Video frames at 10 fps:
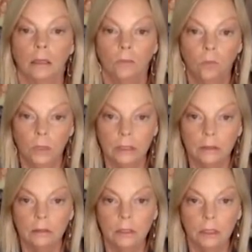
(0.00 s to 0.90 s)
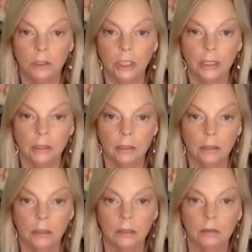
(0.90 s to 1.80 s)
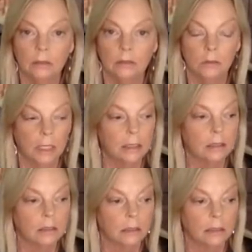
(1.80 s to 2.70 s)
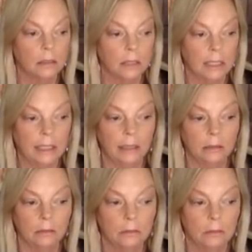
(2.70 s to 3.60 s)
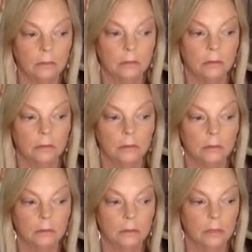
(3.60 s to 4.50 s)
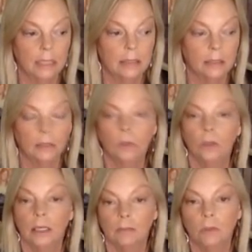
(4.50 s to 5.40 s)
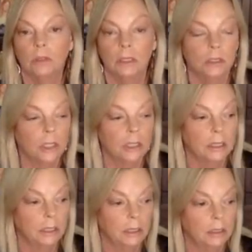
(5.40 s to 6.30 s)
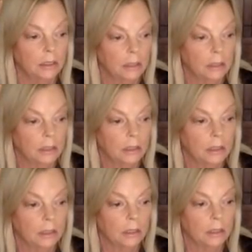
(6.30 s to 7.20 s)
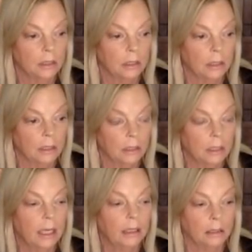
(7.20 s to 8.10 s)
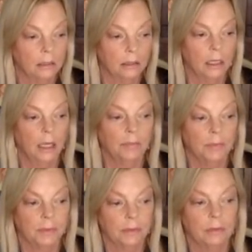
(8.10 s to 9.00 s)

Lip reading: Will DJT, is Ghislaine, is he going, it will DJT, yeah, Epps,